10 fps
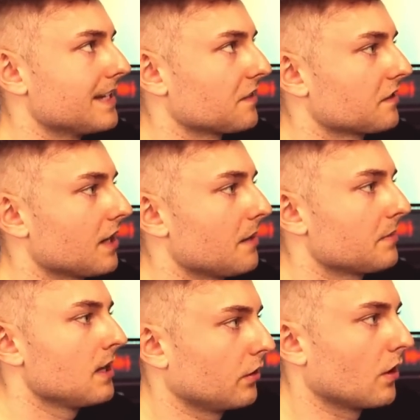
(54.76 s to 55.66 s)
desktop.
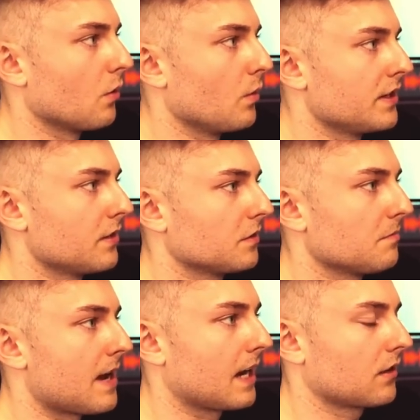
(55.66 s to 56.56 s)
You can go Windows,
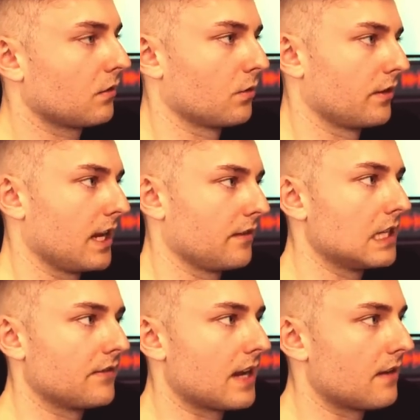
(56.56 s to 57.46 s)
Mac, or they
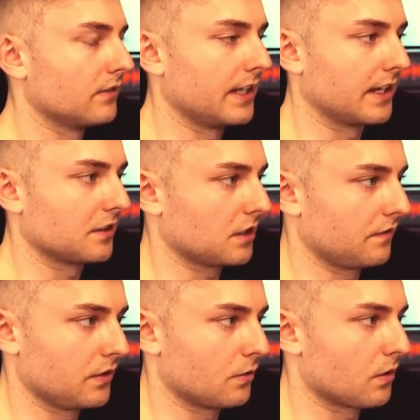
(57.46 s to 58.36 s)
even have Linux
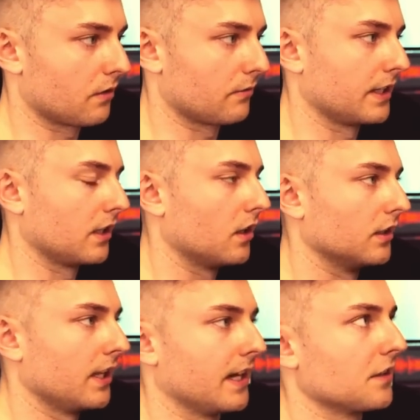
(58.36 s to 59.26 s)
if you are running on
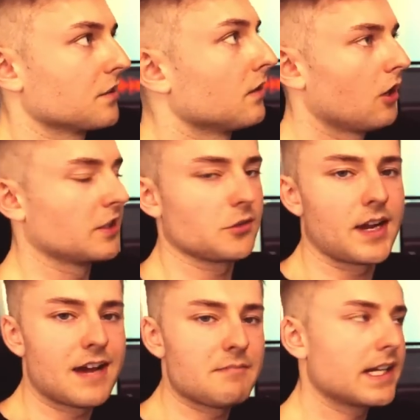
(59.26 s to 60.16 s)
Linux. All right, so I
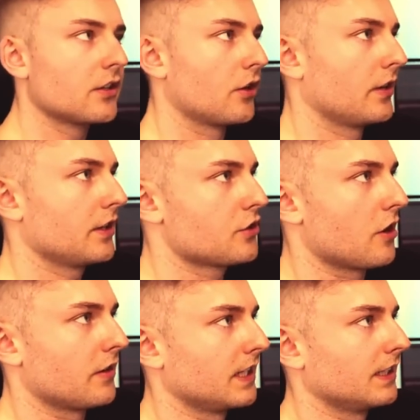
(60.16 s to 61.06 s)
have my current
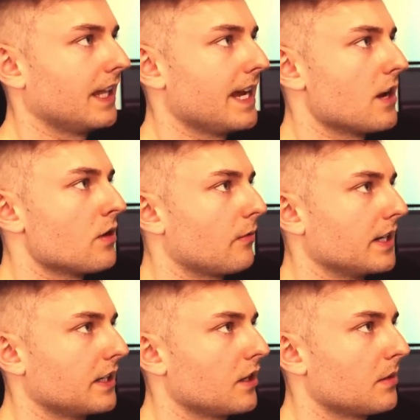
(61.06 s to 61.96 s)
charting layout
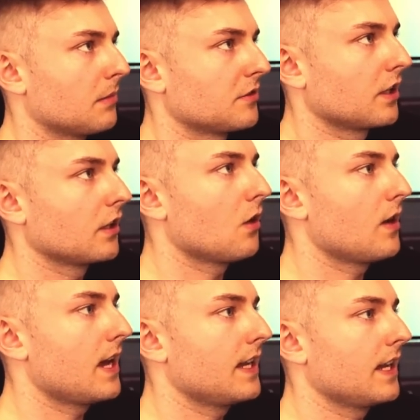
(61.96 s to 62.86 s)
right here, but I'm just gonna go
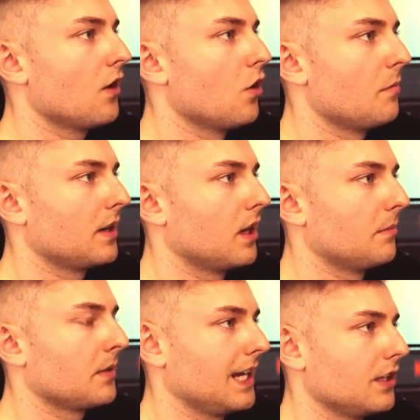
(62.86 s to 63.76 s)
ahead and open
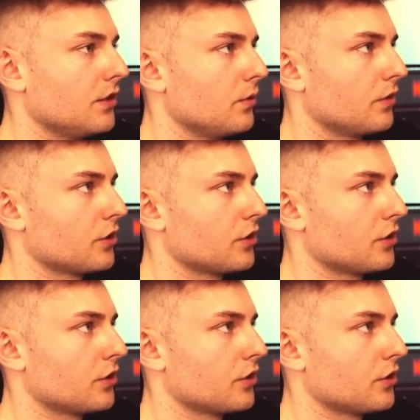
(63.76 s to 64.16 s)
up a new